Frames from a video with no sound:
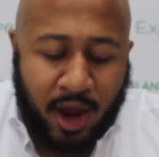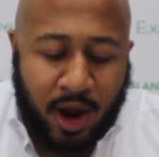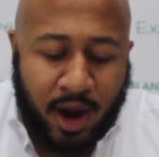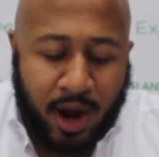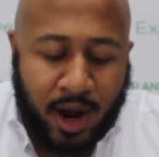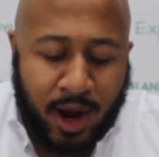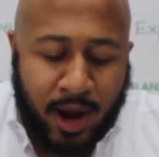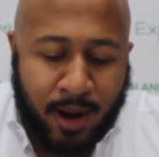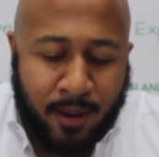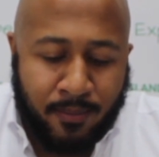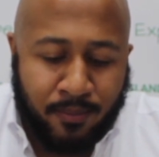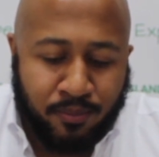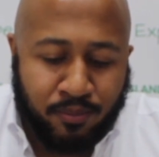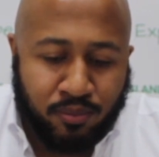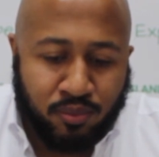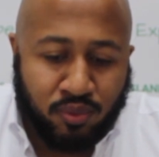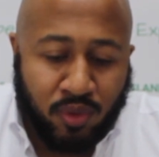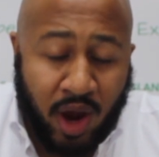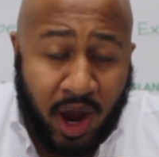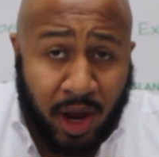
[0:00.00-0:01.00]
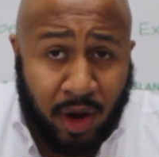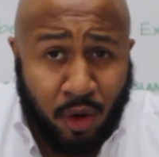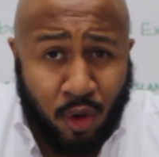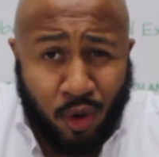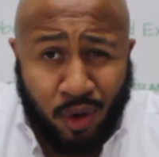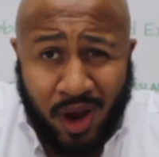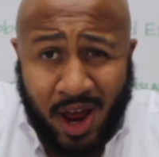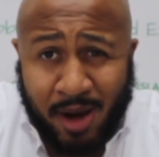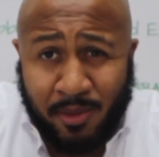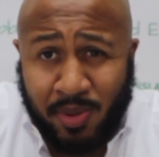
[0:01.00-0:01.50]
I
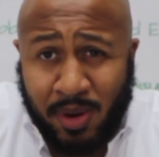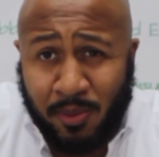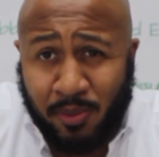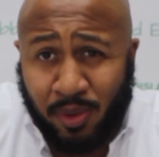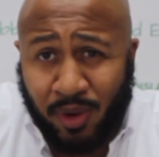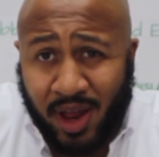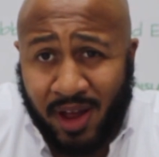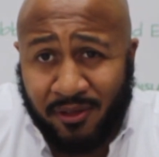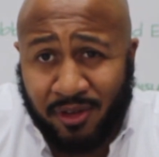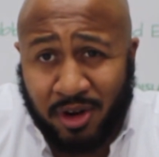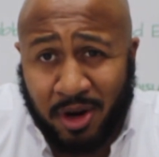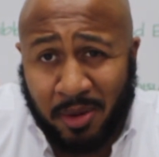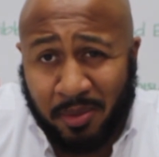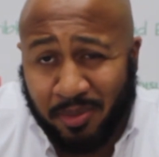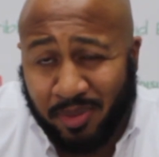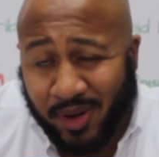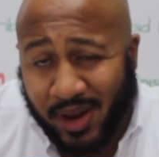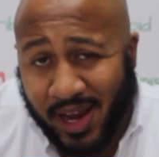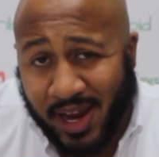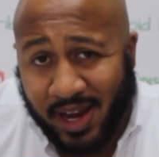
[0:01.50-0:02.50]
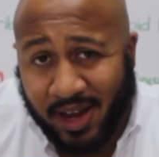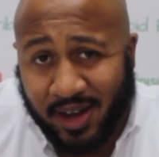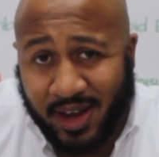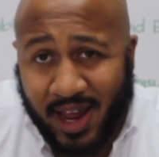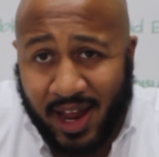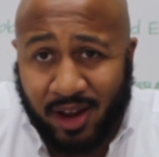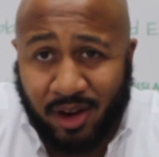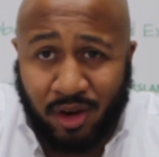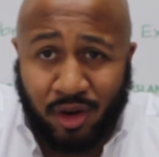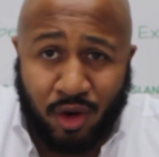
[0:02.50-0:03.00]
know a lot of people have complained
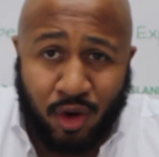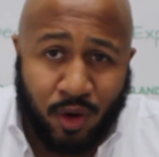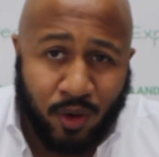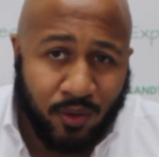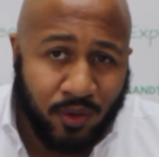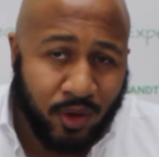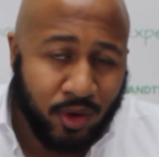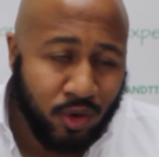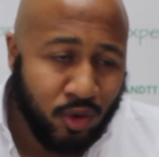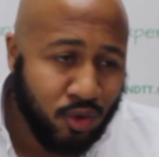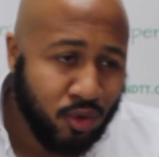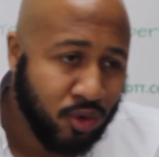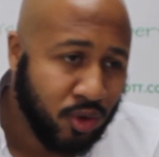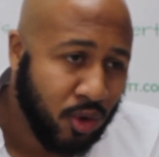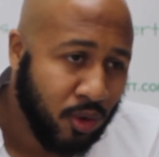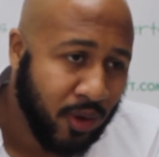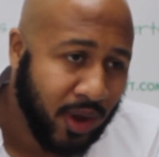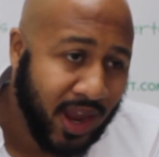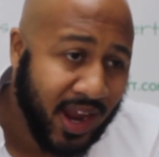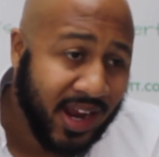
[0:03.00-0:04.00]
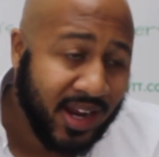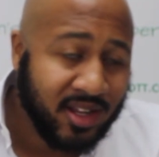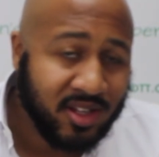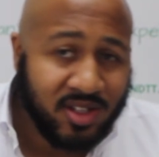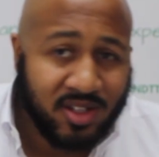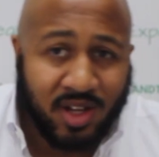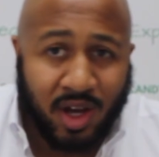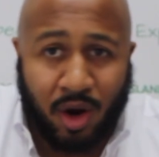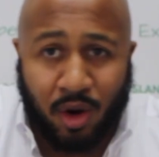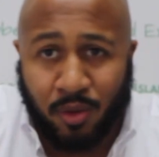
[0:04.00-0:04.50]
that, you know, the new Note 8
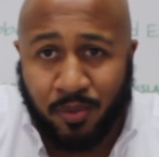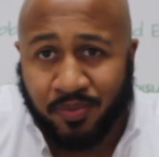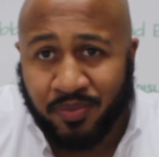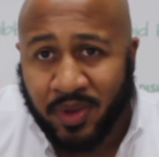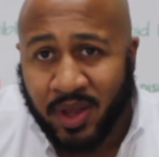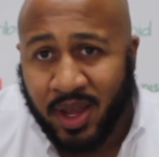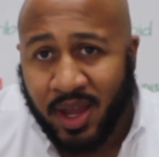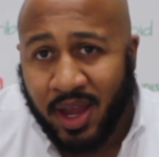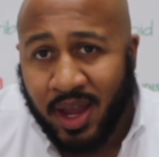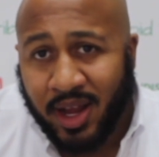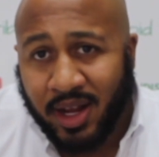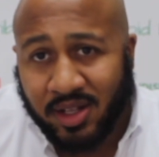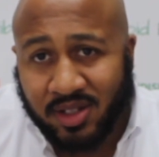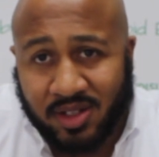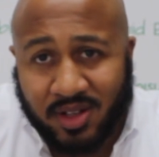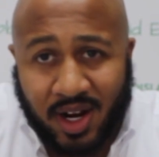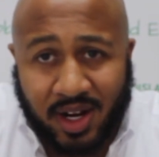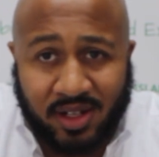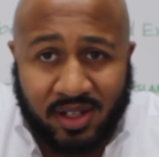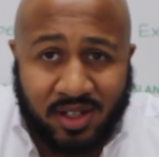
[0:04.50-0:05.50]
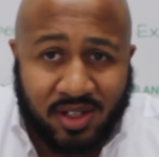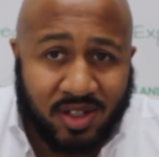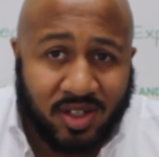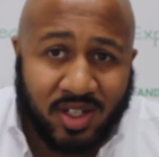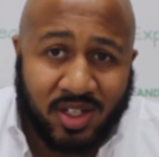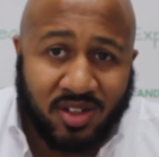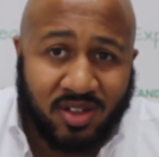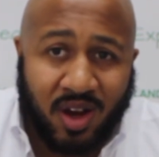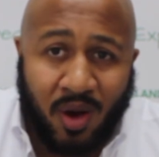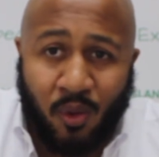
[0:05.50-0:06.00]
is out. It's
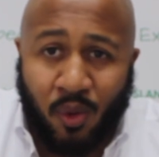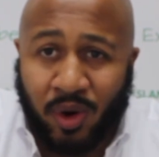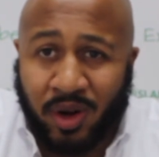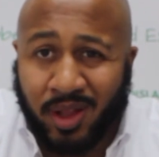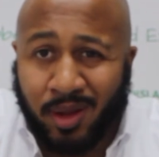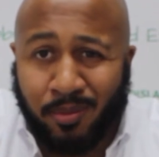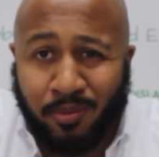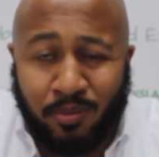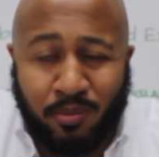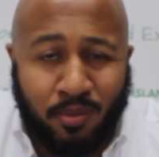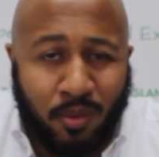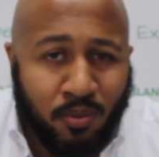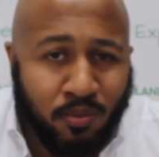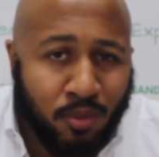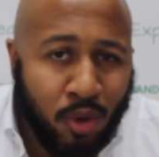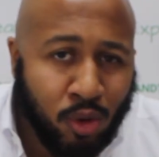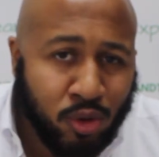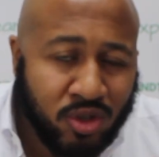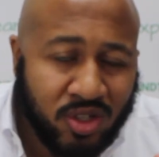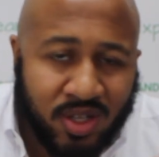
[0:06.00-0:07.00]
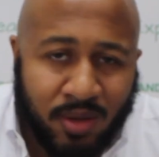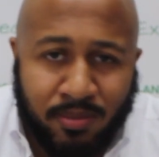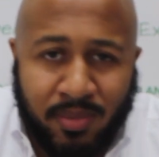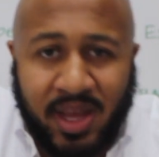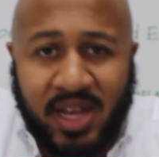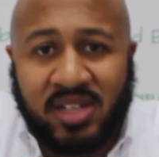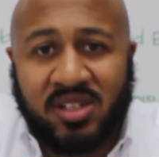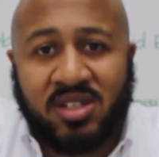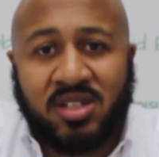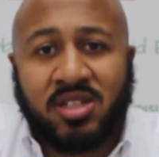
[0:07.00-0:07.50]
got one of the most
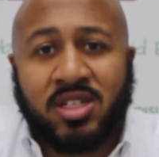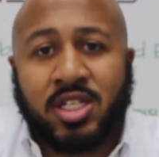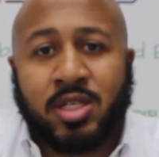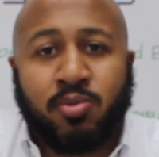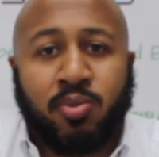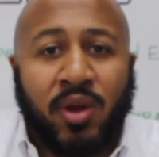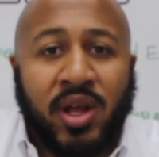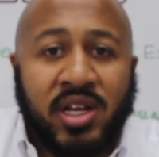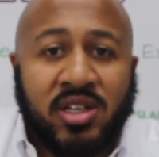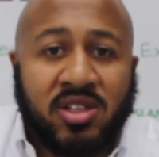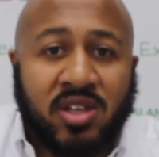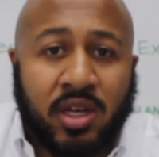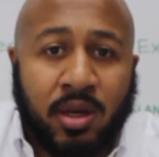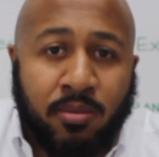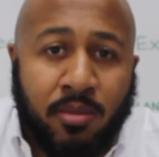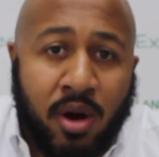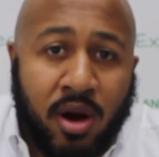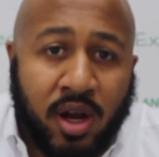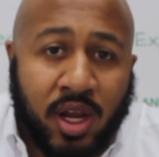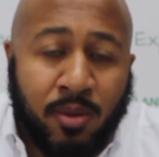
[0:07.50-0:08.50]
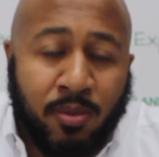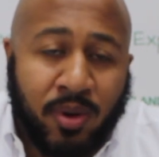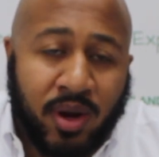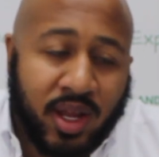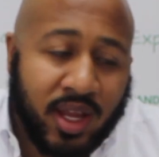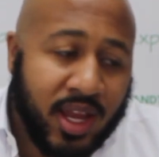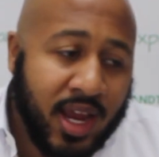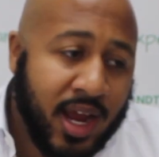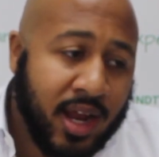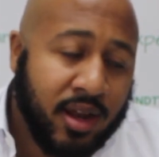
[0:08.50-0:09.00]
amazing displays on the market, but
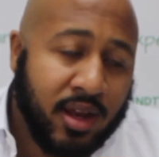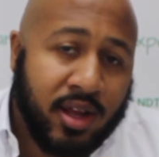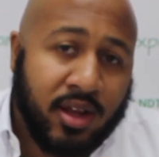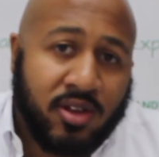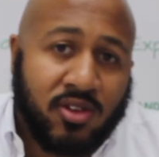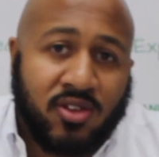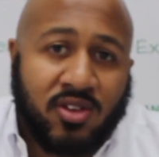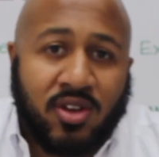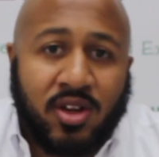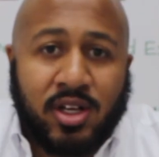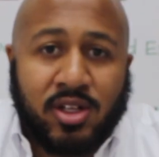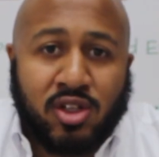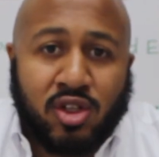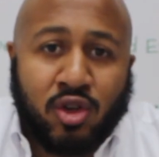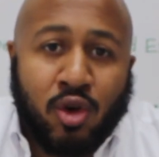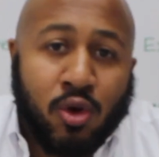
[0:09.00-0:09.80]
again, it's